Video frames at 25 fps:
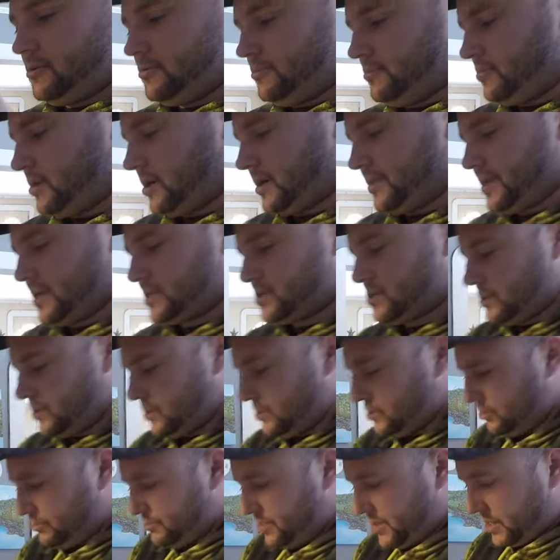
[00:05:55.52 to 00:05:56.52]
but that's a
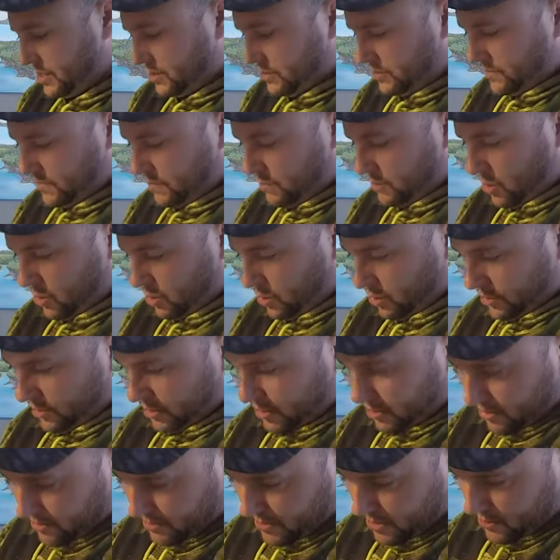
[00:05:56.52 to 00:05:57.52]
little bigger of a mold,
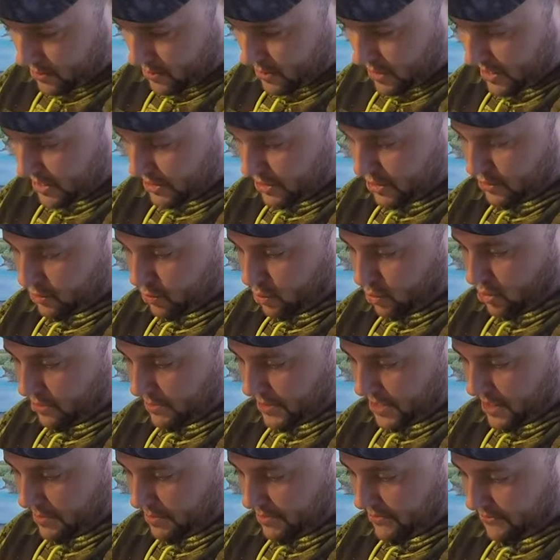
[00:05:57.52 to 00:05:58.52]
so I'm gonna uh, just warm
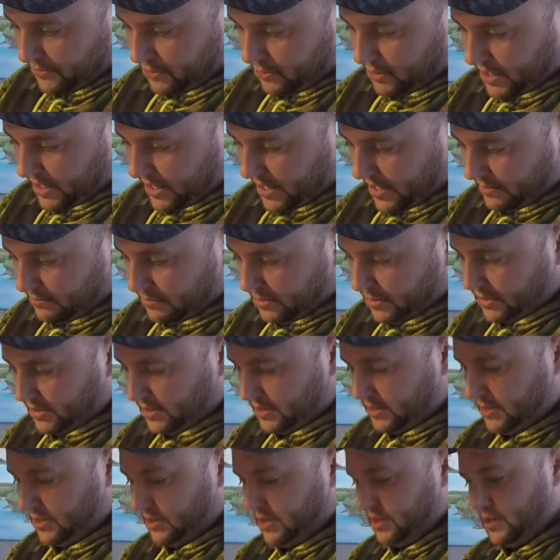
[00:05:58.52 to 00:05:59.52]
it up a few times
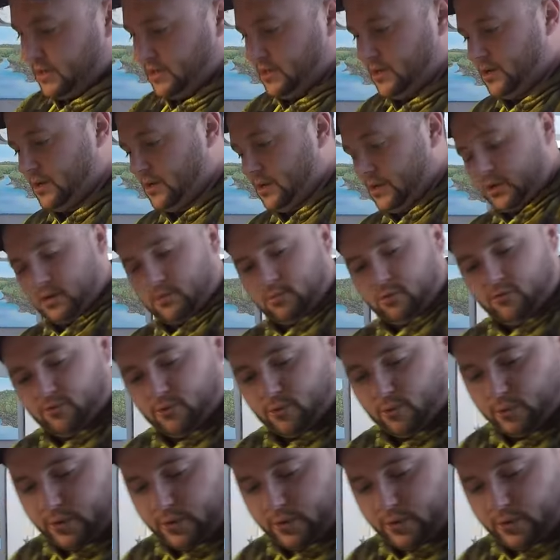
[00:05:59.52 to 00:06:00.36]
before